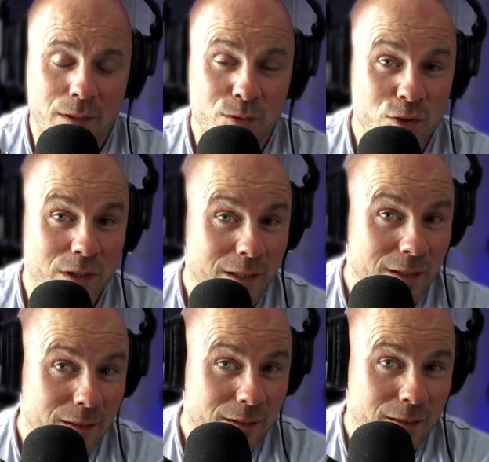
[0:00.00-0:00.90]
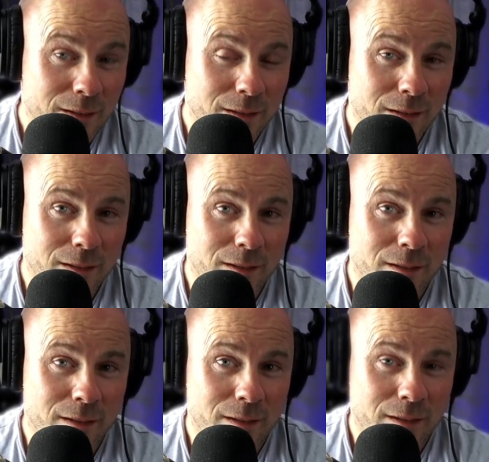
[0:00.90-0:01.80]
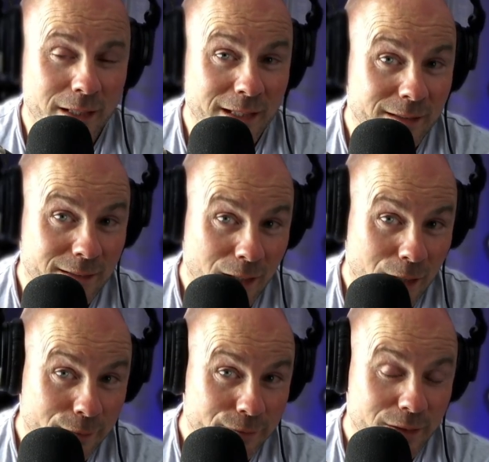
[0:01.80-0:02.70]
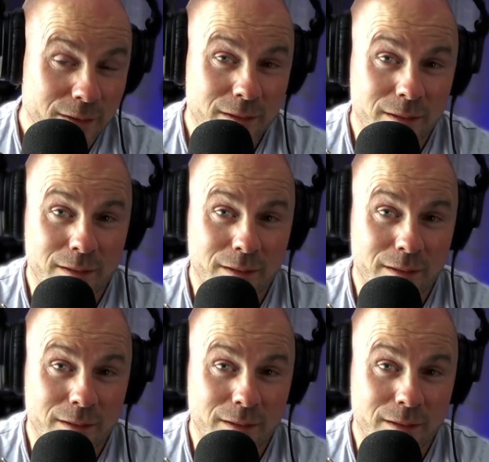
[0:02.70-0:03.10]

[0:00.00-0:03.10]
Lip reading: that she is loved.